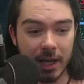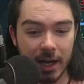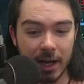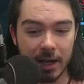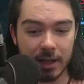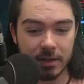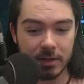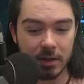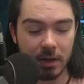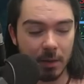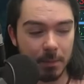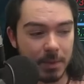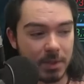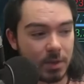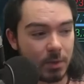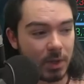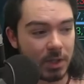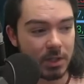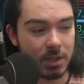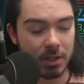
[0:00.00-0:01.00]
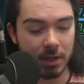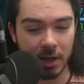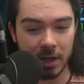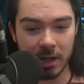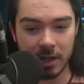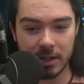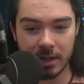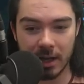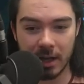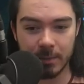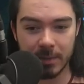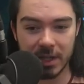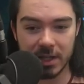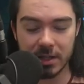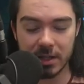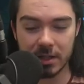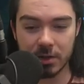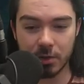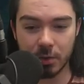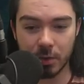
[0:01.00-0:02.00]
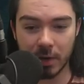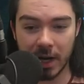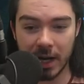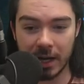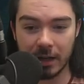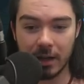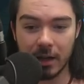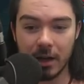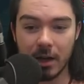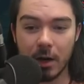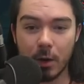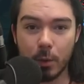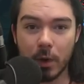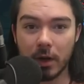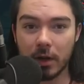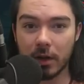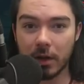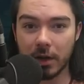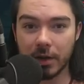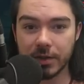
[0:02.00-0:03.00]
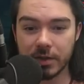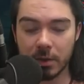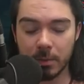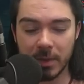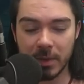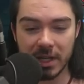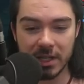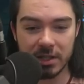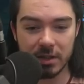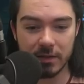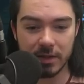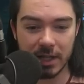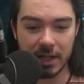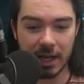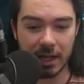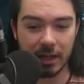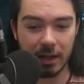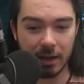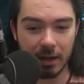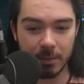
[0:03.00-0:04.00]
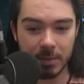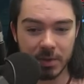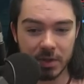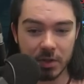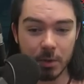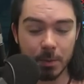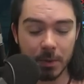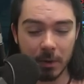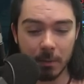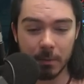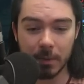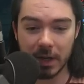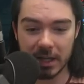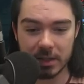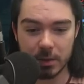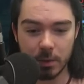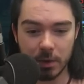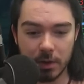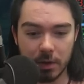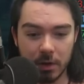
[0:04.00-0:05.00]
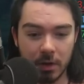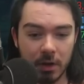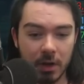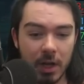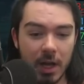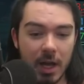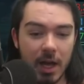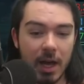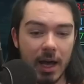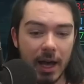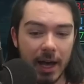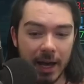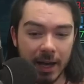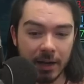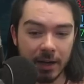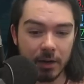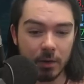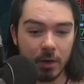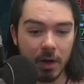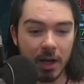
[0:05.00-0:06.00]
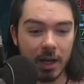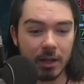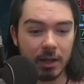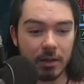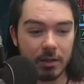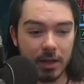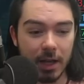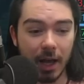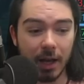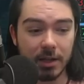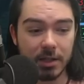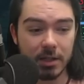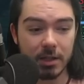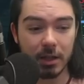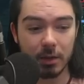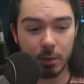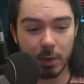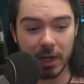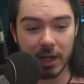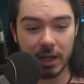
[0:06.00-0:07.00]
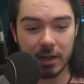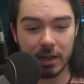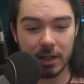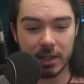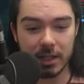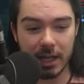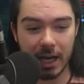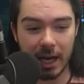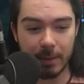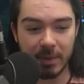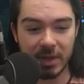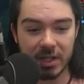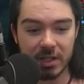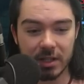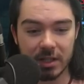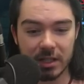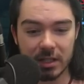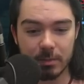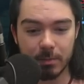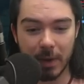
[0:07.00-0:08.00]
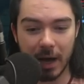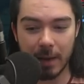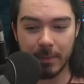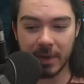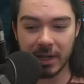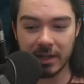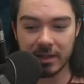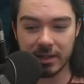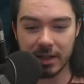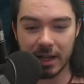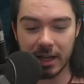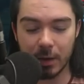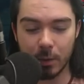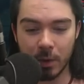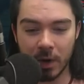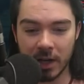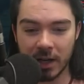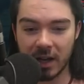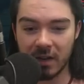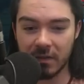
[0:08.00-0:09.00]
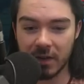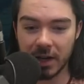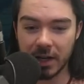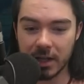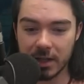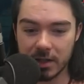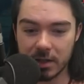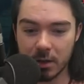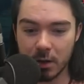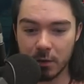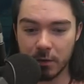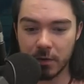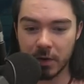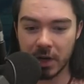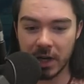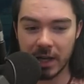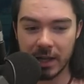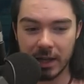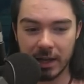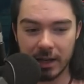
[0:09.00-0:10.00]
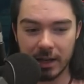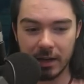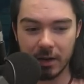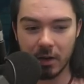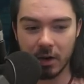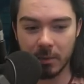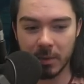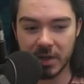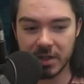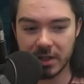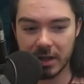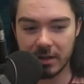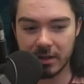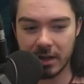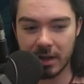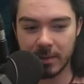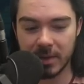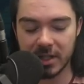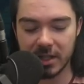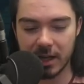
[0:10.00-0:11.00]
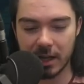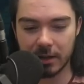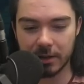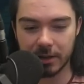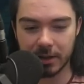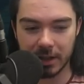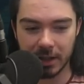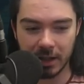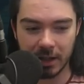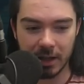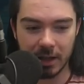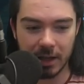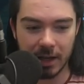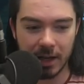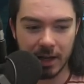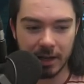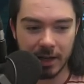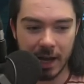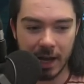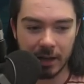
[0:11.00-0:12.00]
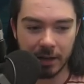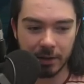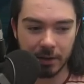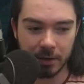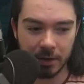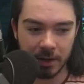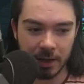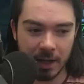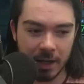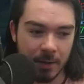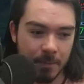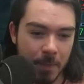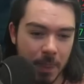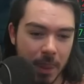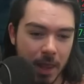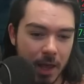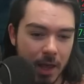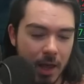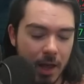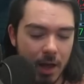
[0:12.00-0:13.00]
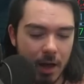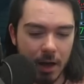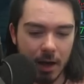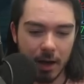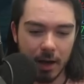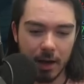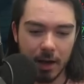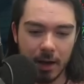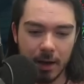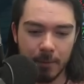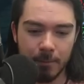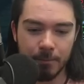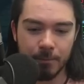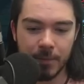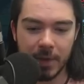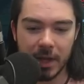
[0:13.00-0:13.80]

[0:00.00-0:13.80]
adds up to a ton of damage. It's great, while also mischief tanking. I'm super impressed with her. Anchorite actually did really good damage, just spamming his A1. I find it so funny that he almost outdamaged Yalagurna. Uh, um,